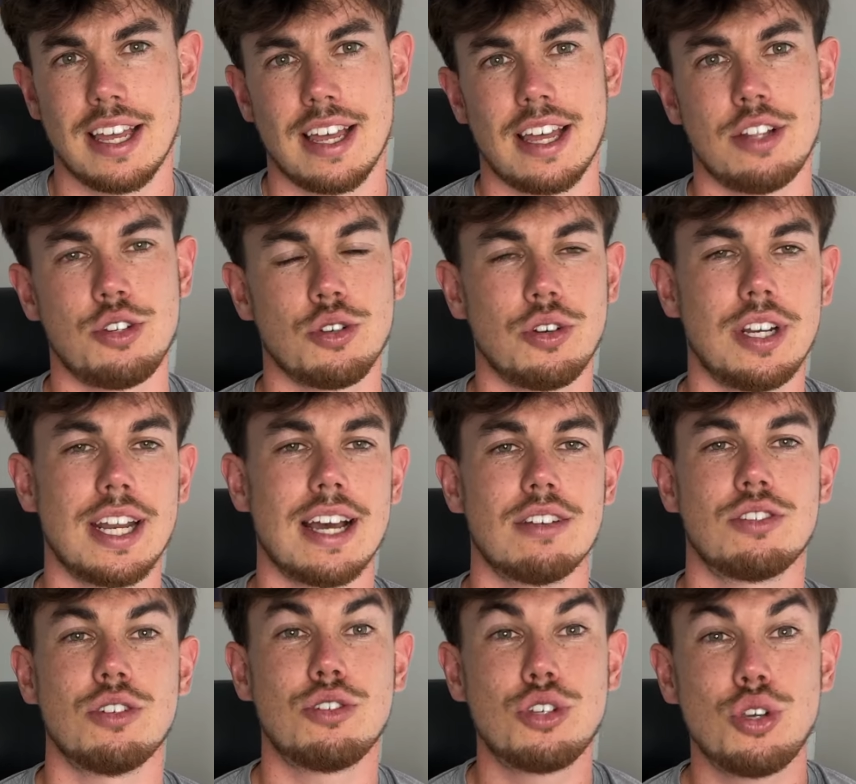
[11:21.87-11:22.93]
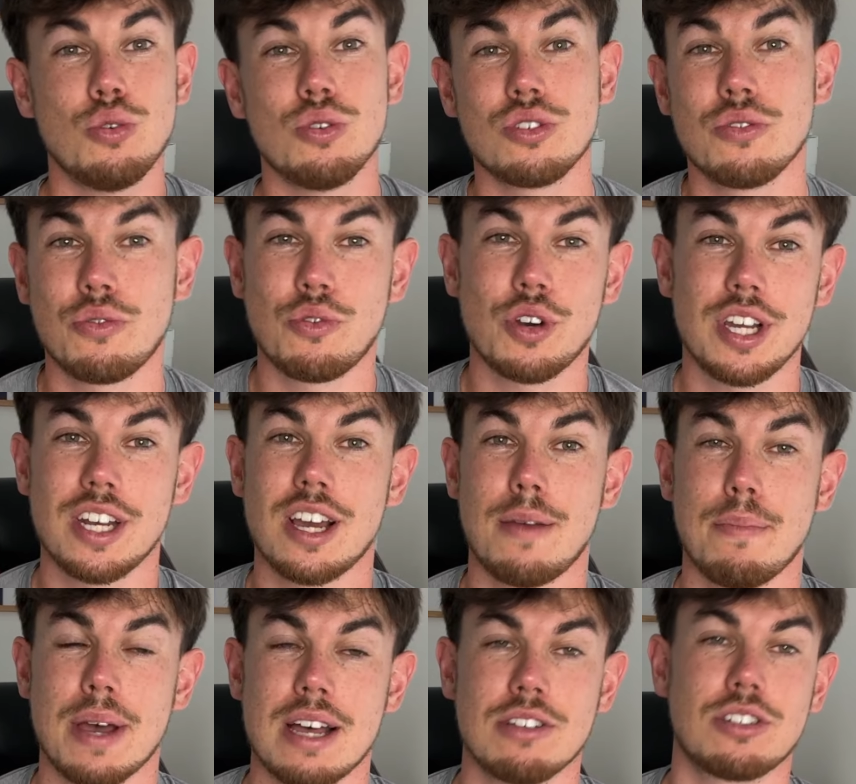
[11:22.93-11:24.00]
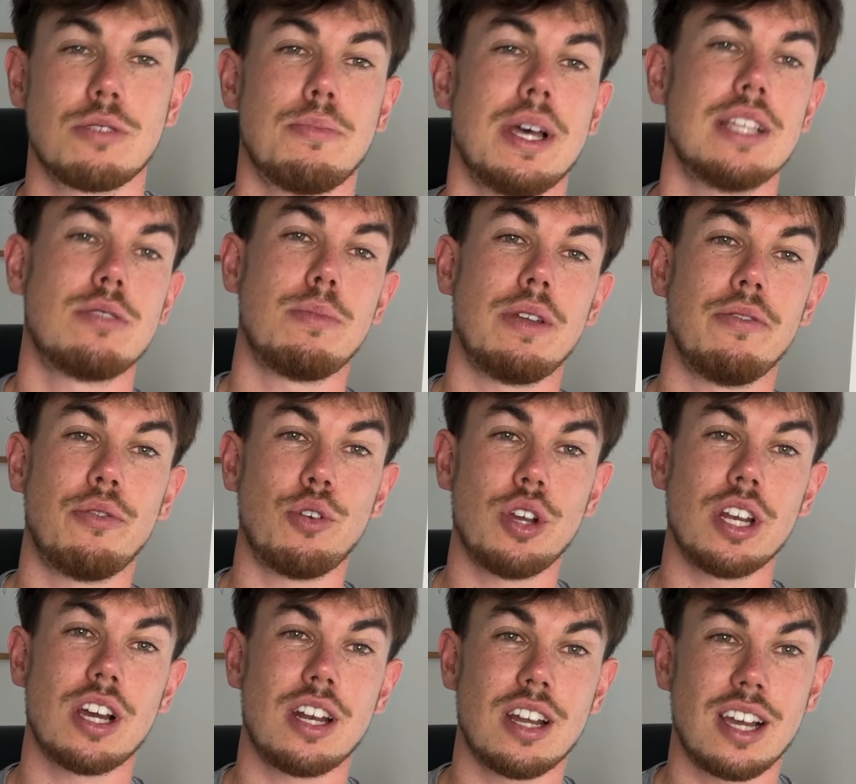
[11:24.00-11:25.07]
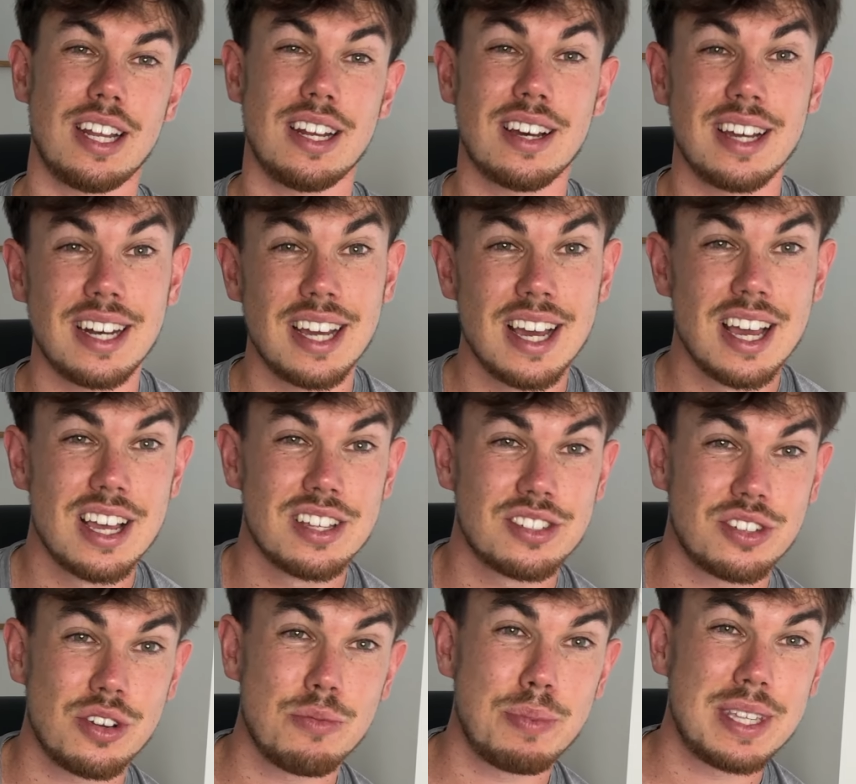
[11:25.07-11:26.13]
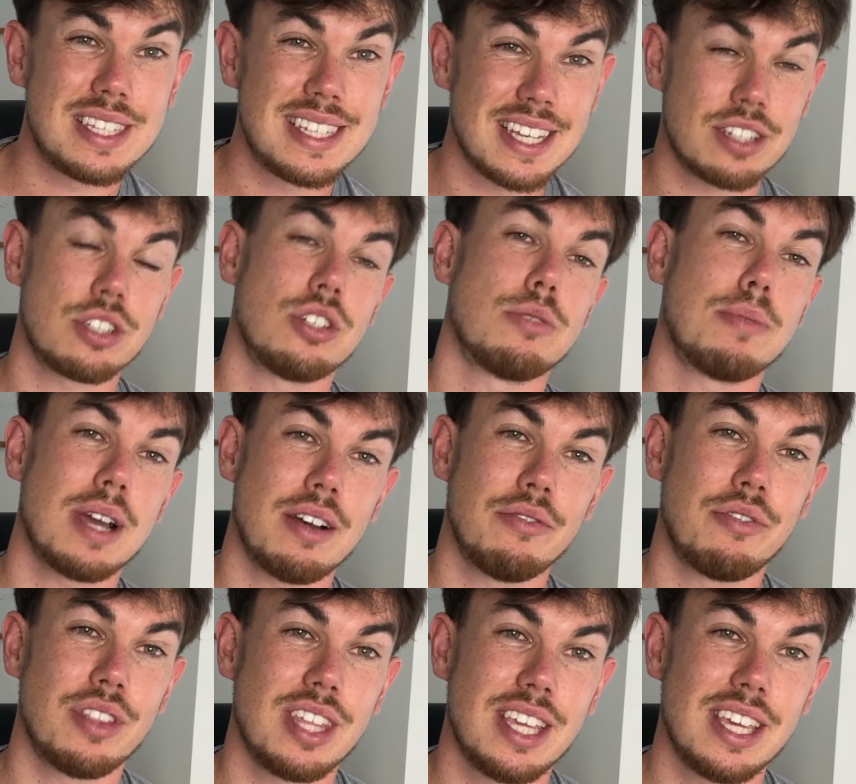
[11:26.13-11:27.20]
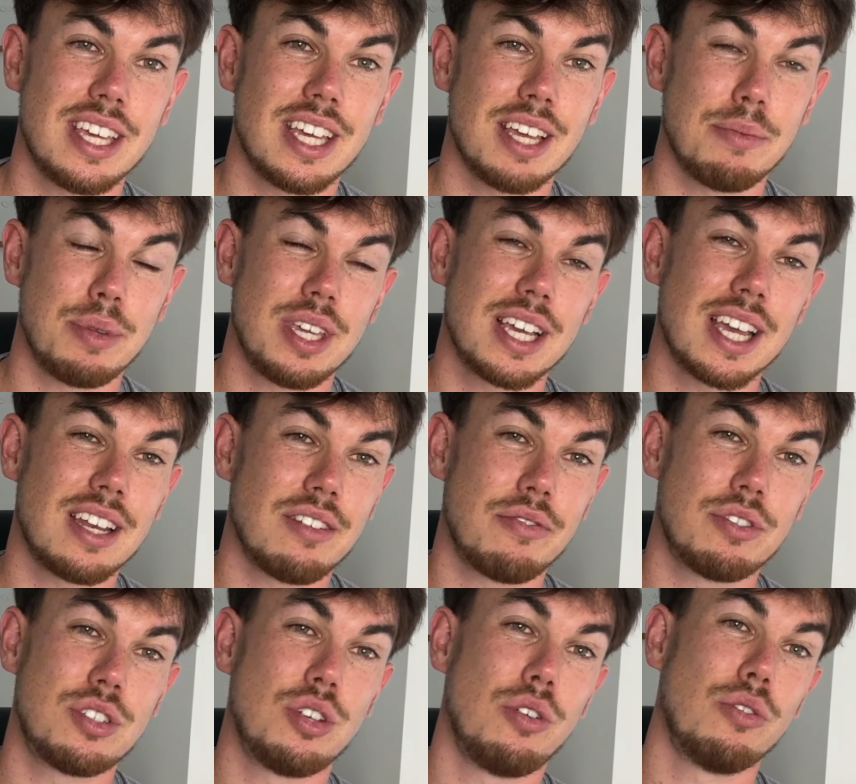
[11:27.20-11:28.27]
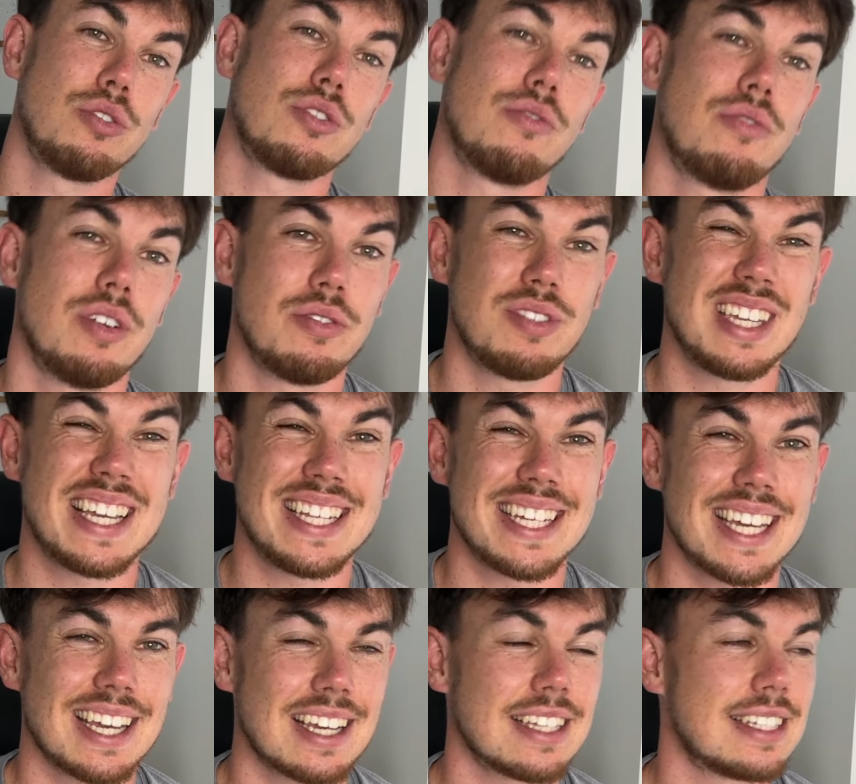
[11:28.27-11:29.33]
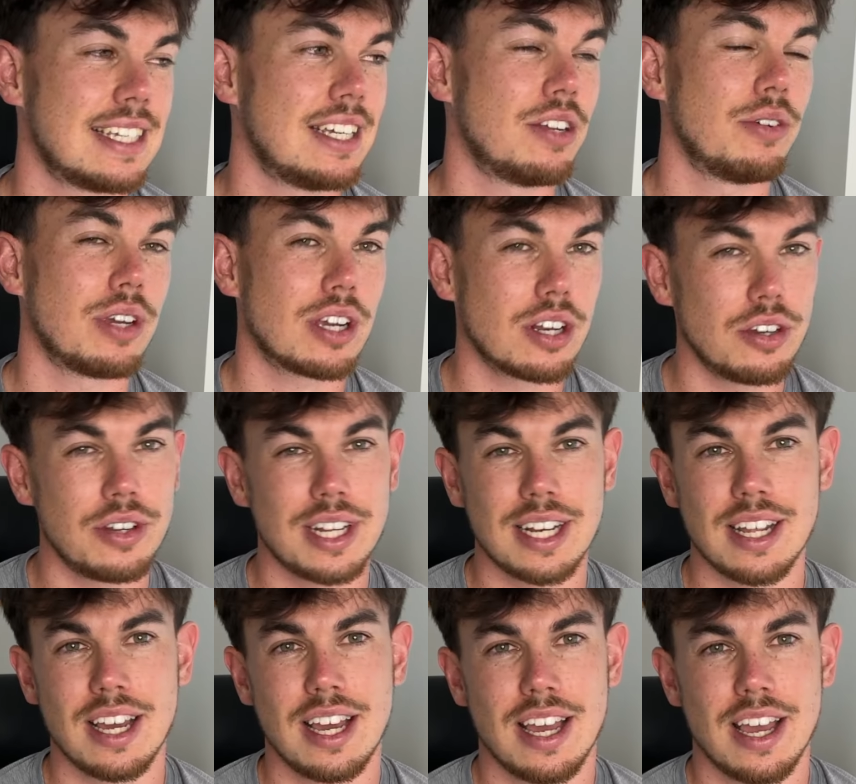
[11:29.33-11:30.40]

and join now. So £249 compared to being £49.99. So it'd be £600 for the year, but you're getting it for £250, and you get casino included.